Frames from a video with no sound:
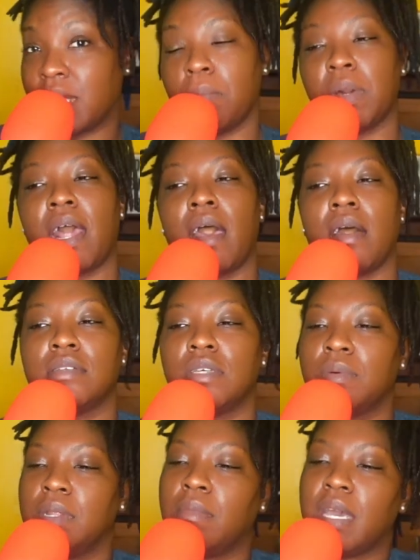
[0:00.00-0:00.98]
But I
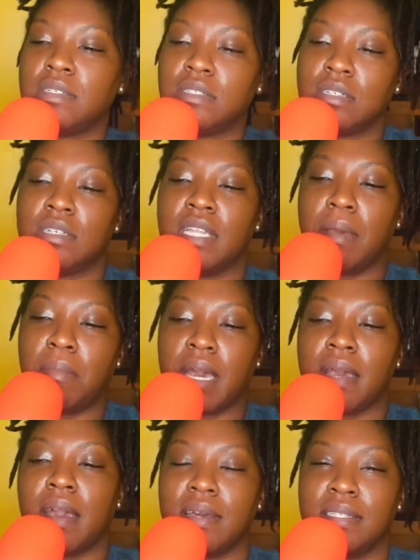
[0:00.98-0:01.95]
also want to make sure that
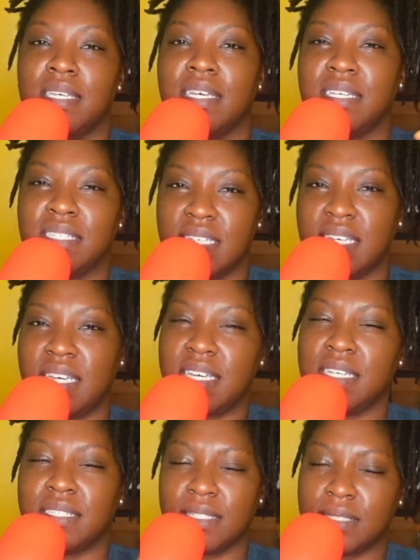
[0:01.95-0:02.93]
my content
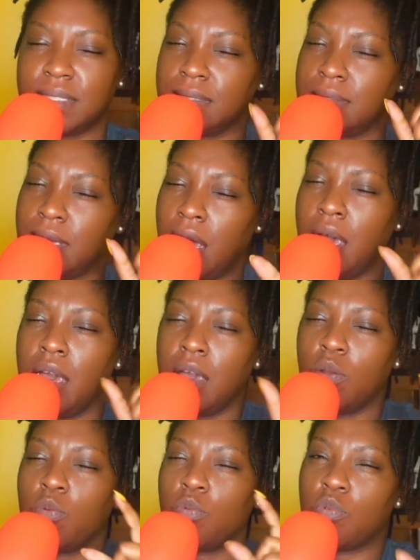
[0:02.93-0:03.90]
is
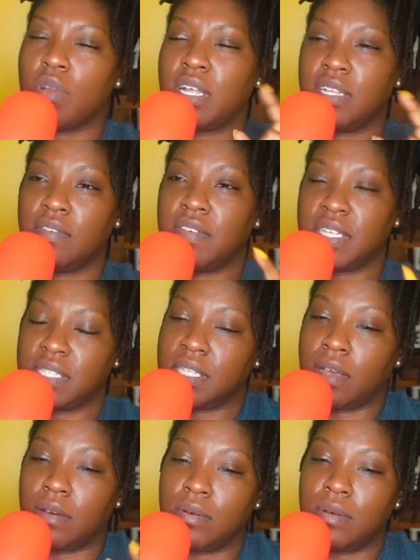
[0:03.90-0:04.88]
relevant.
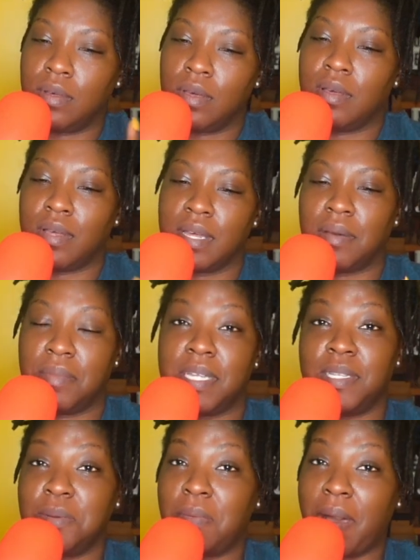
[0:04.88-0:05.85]
So I'm
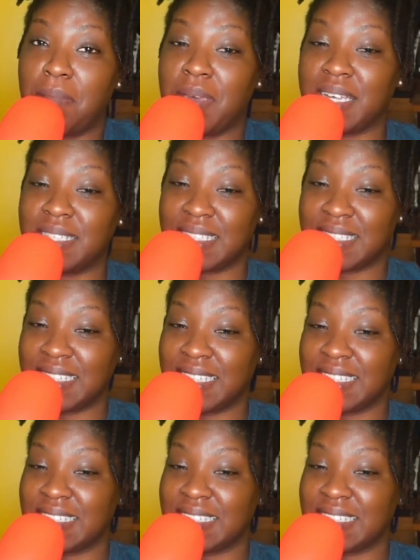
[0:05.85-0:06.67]
going to do my best.